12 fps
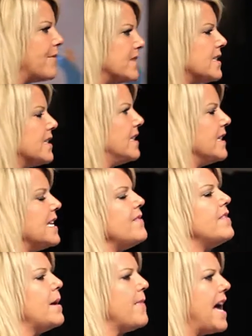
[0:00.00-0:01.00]
I was going to leave
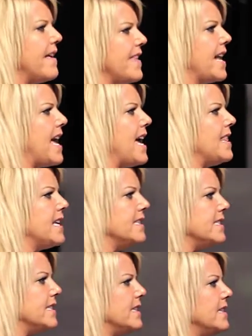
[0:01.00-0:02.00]
them on that
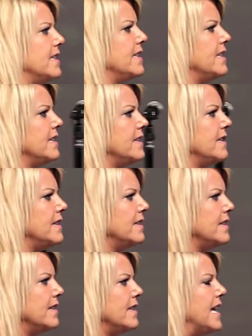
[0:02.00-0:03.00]
island.
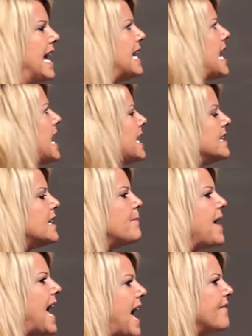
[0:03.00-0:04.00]
And I ended
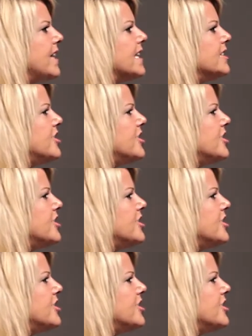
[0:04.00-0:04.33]
up having a